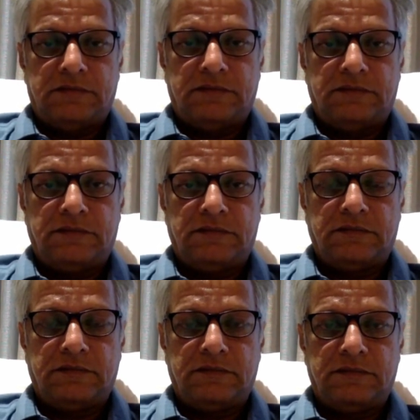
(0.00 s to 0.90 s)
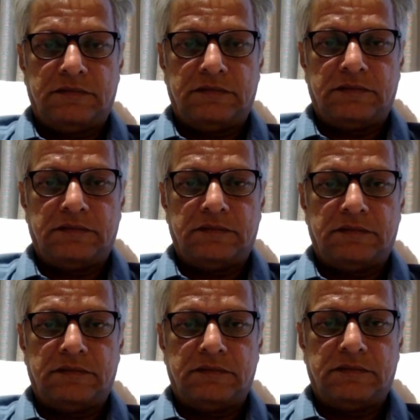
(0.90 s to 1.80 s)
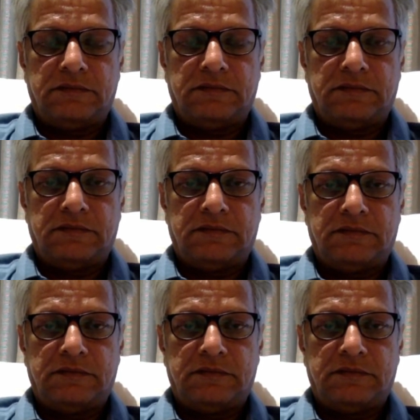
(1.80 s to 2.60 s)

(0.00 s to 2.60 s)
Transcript: (not speaking)